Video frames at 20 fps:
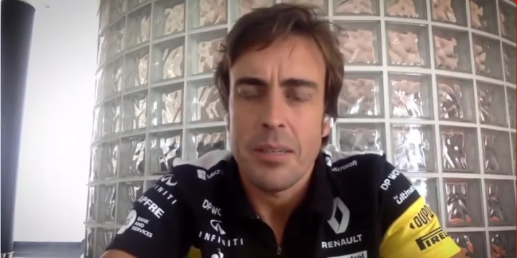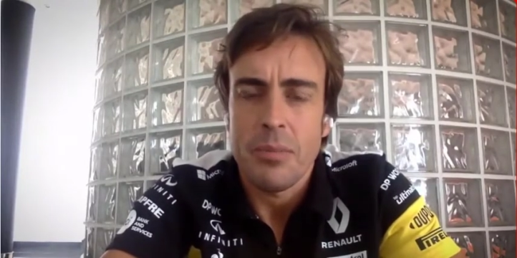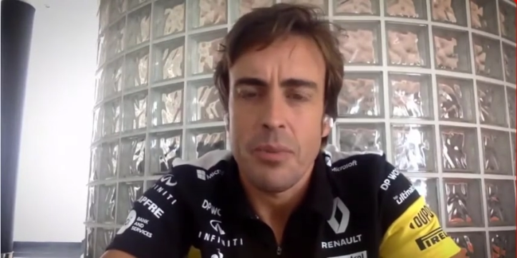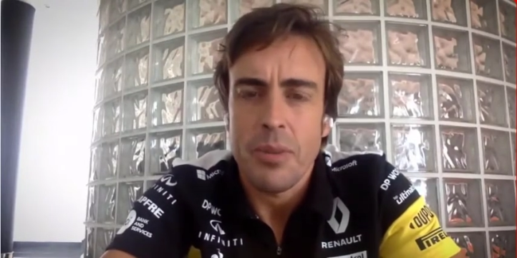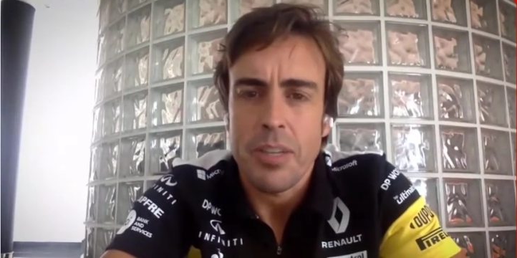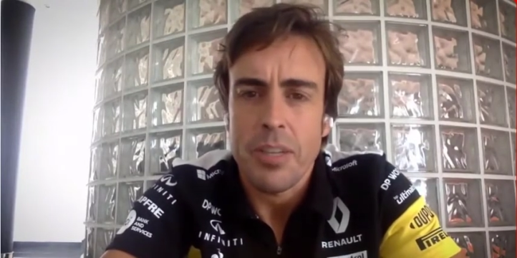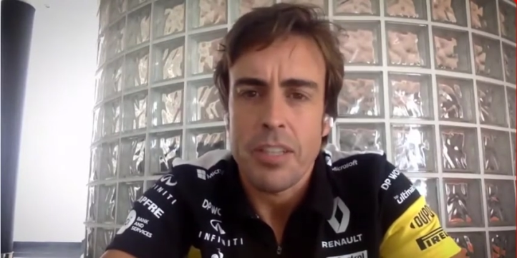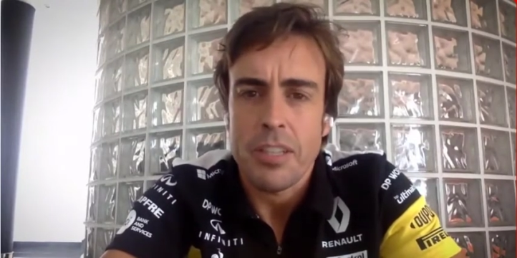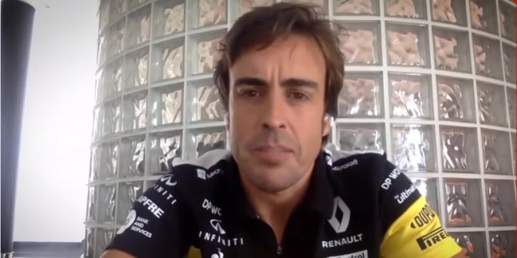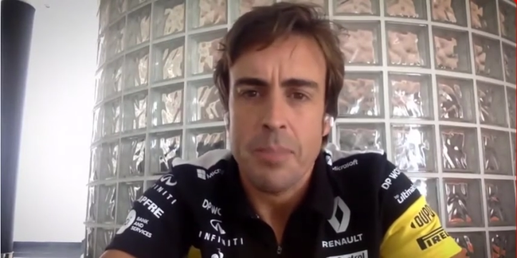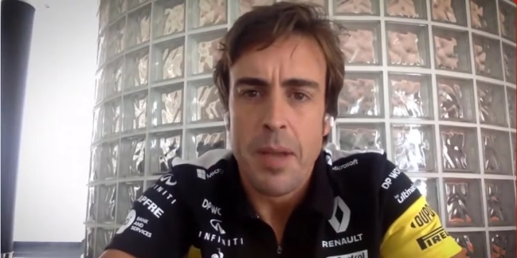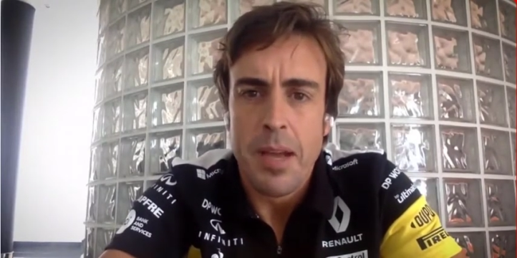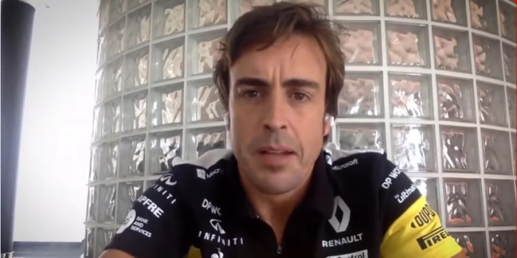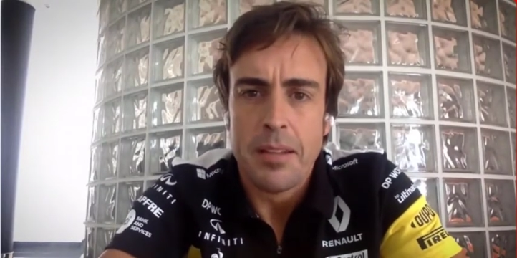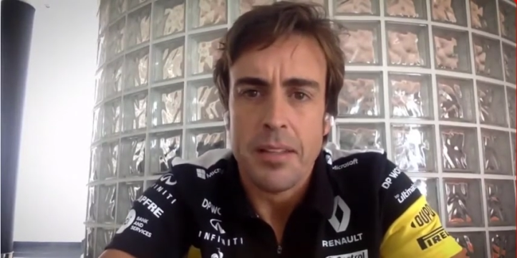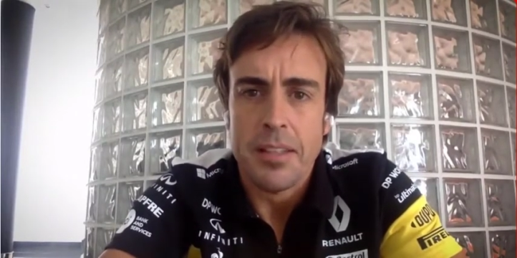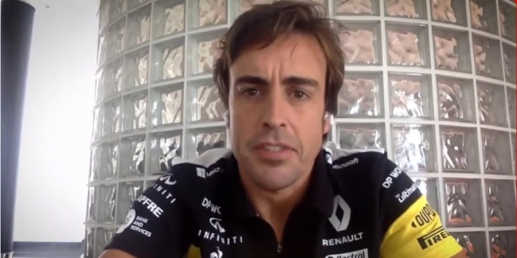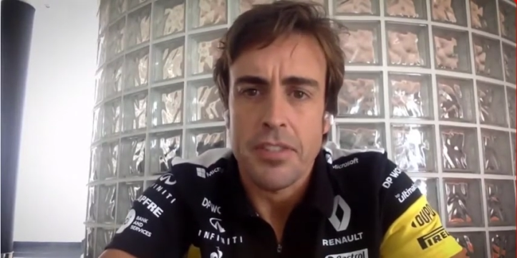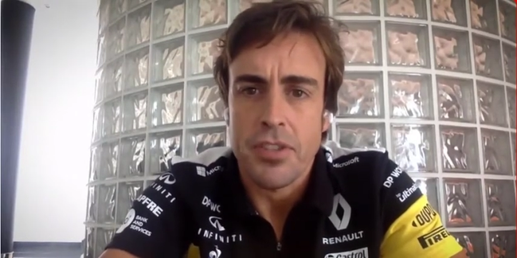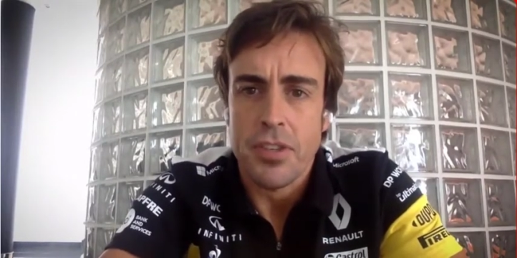We
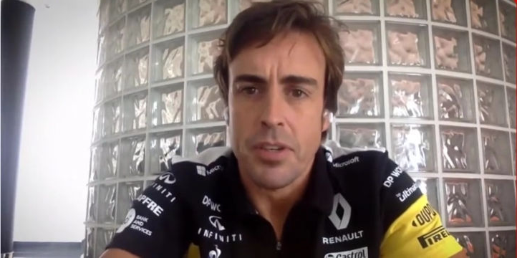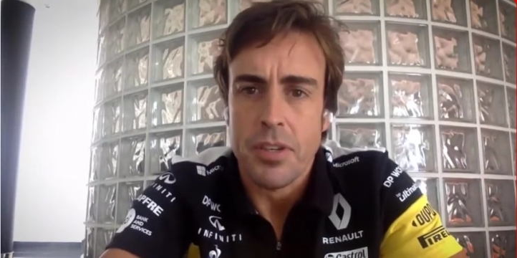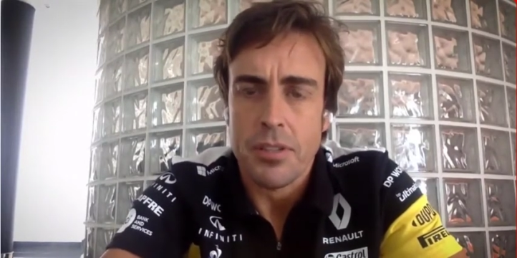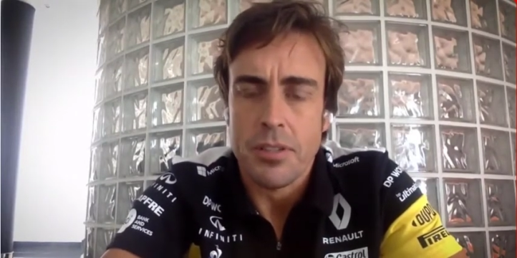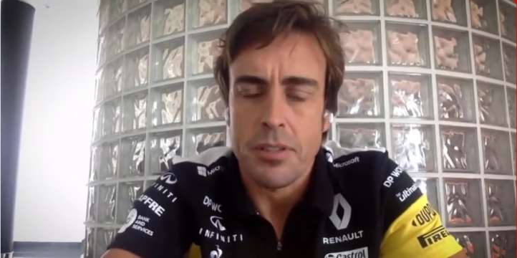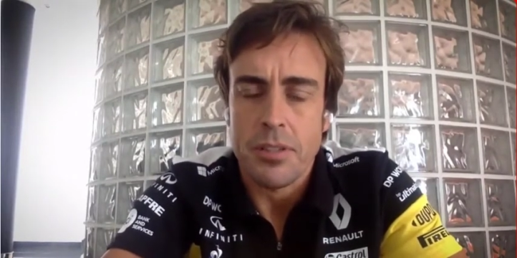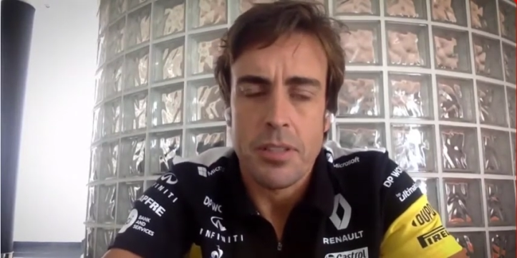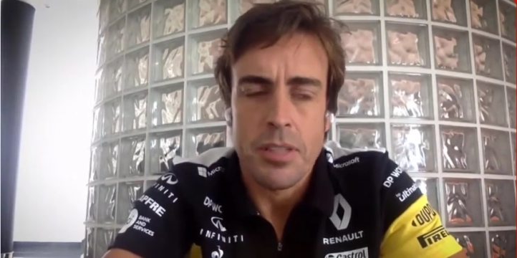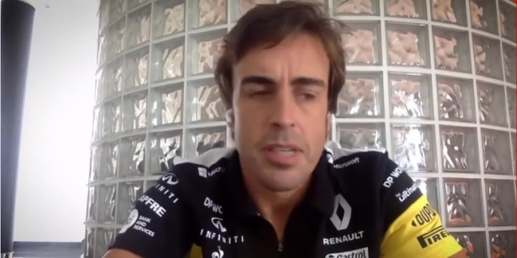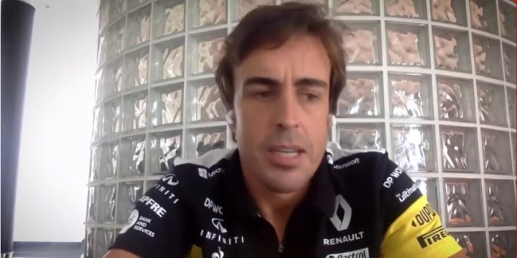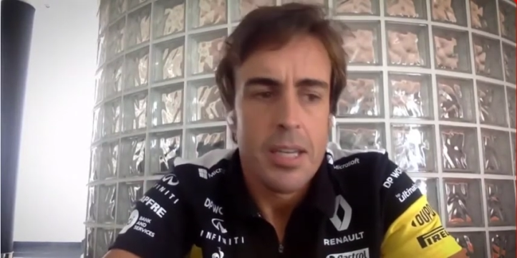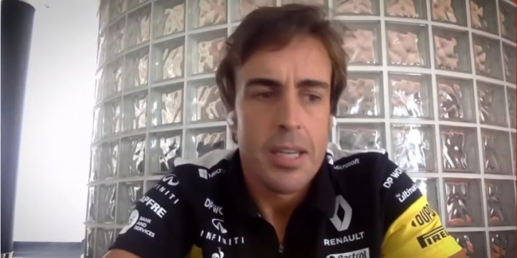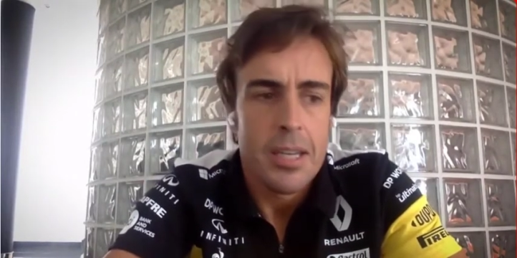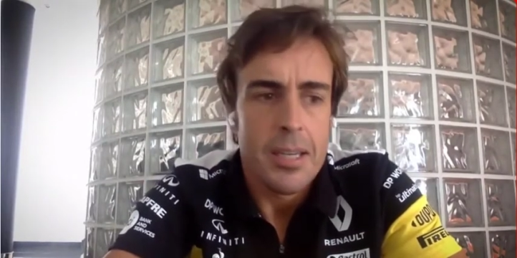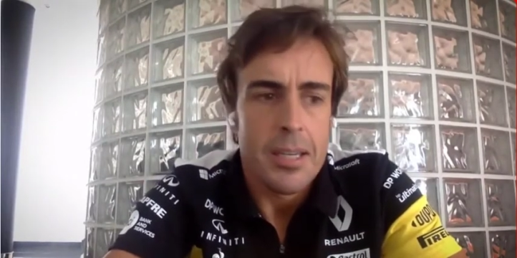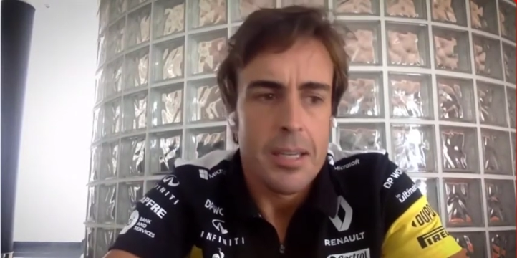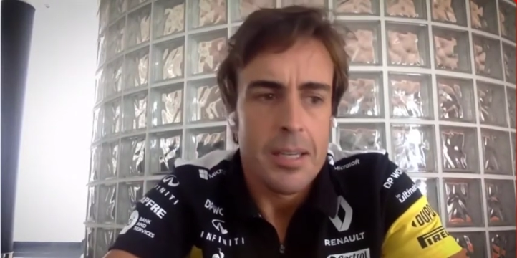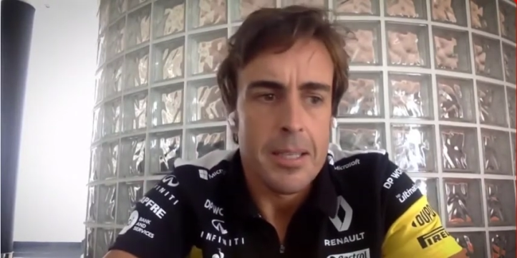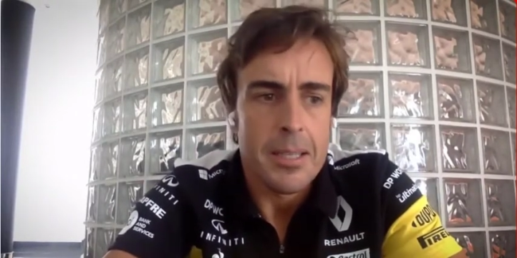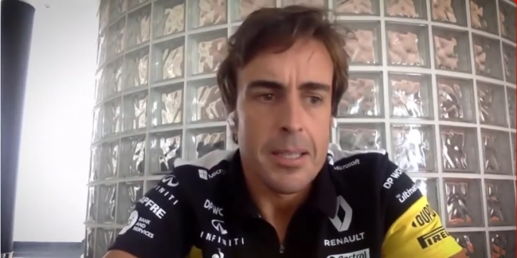respect each other.
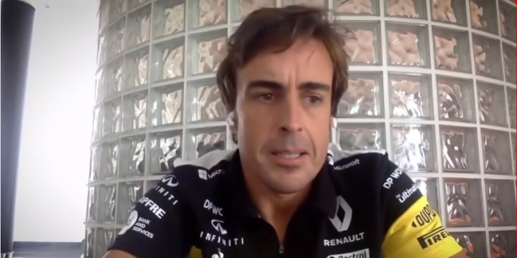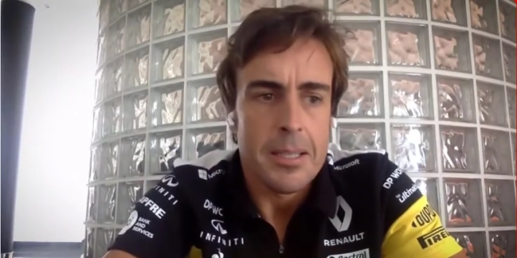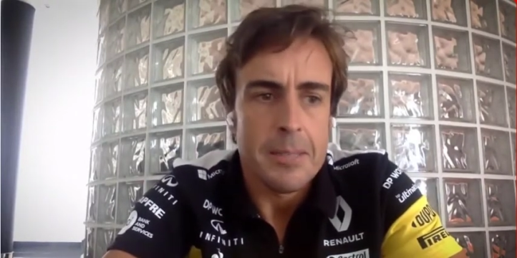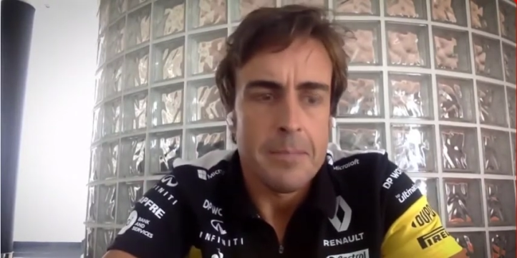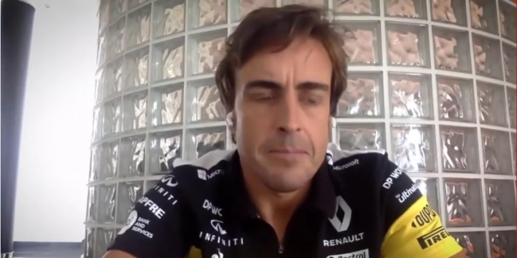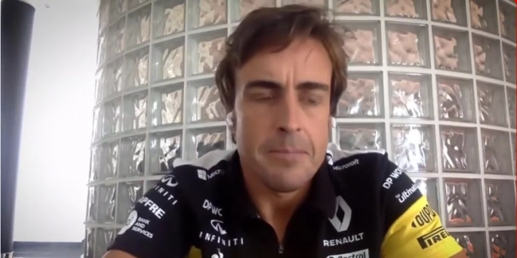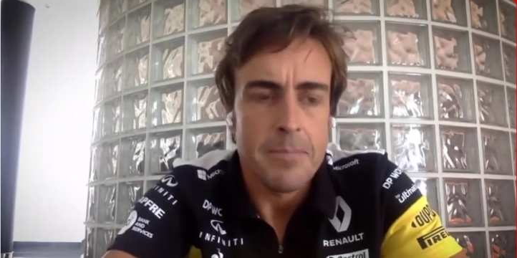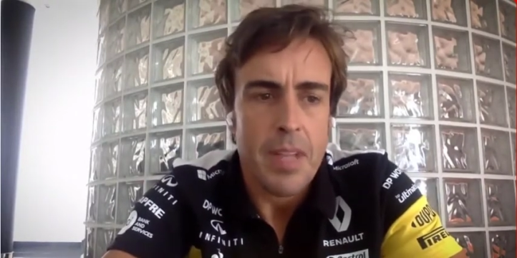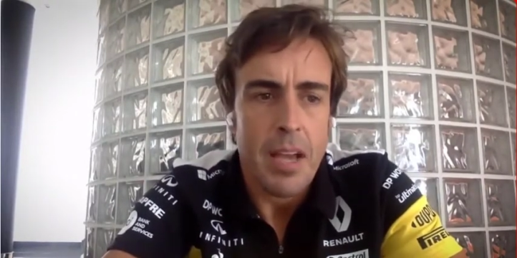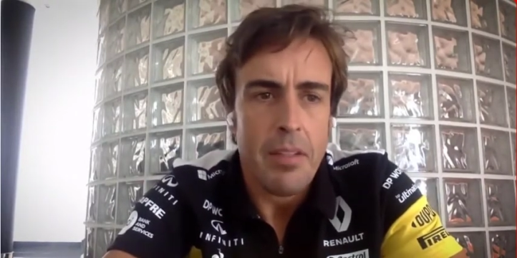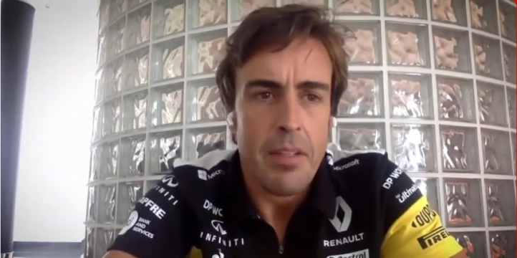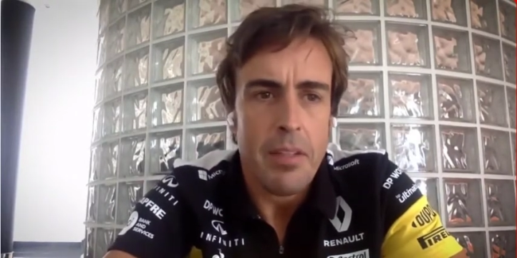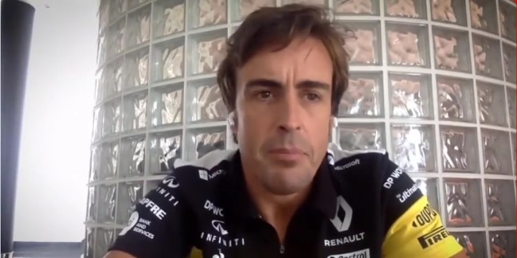I